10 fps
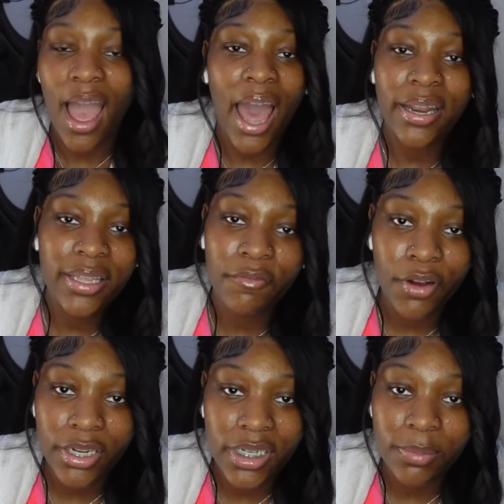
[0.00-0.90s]
I didn't give
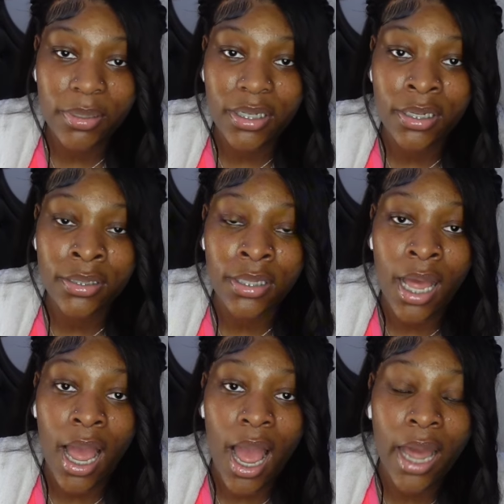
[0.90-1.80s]
her a kiss because
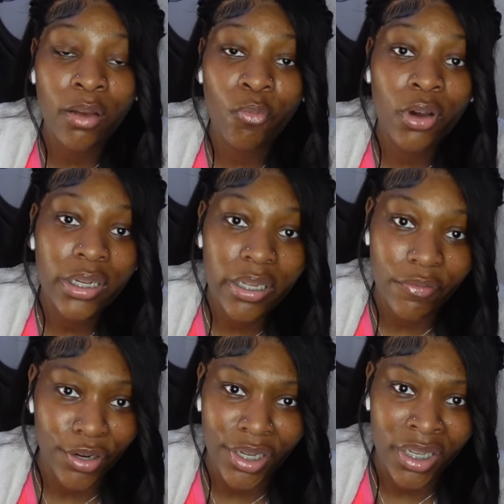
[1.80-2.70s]
I didn't want to
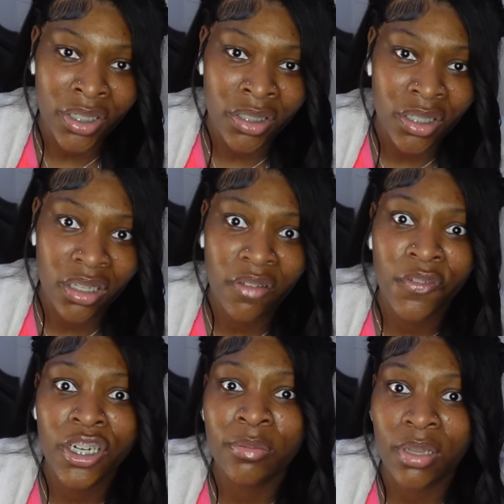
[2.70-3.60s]
give her a kiss in the
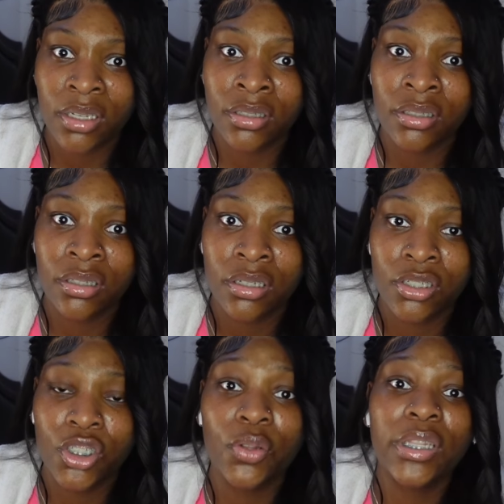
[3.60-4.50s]
first place.
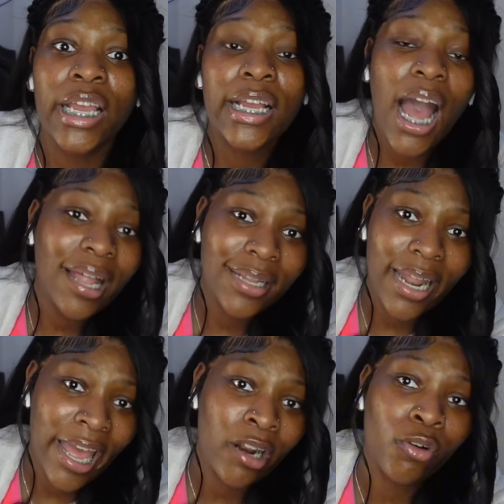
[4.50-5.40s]
So thank God that I
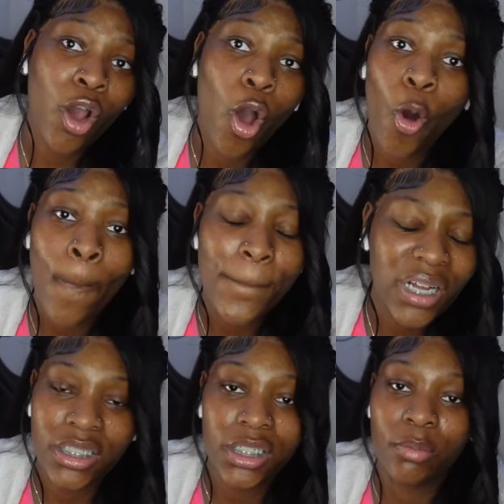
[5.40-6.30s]
had on a whole
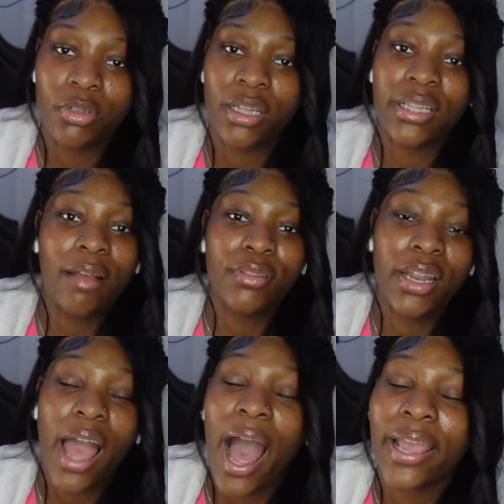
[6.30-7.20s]
bunch of lip gloss. After
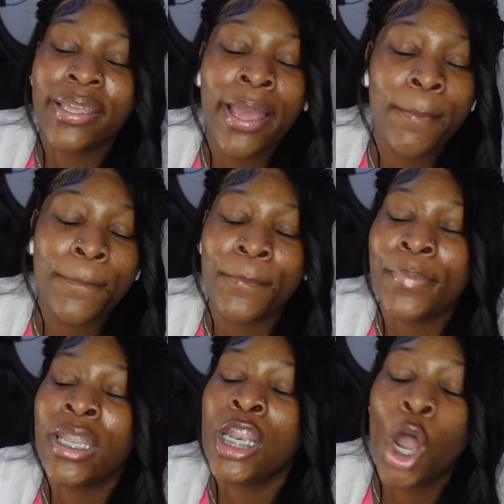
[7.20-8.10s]
that, I kept
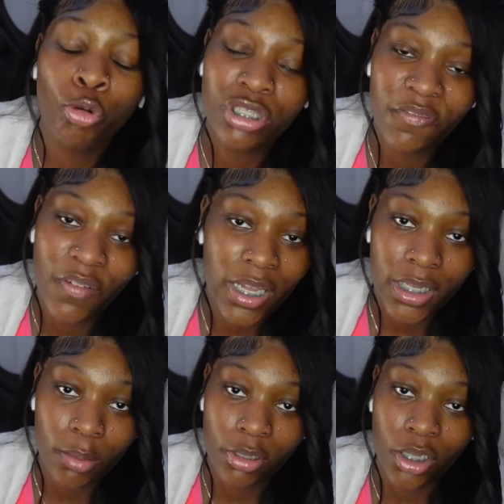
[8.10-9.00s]
loads of
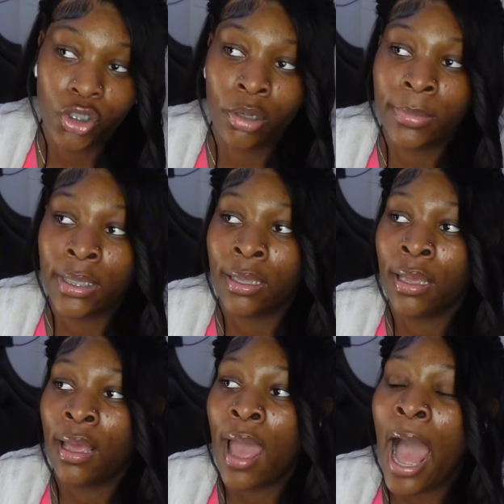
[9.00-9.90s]
fucking lip gloss on me.
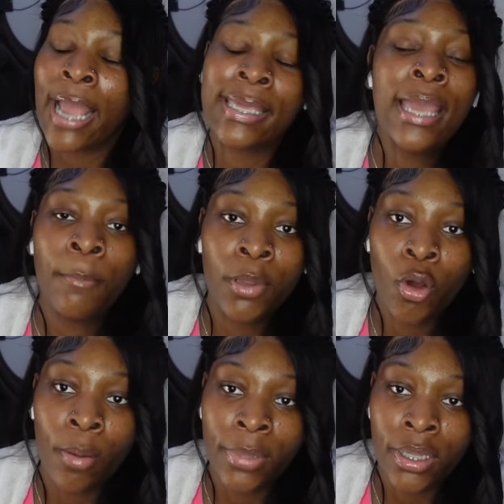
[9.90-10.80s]
I kept it on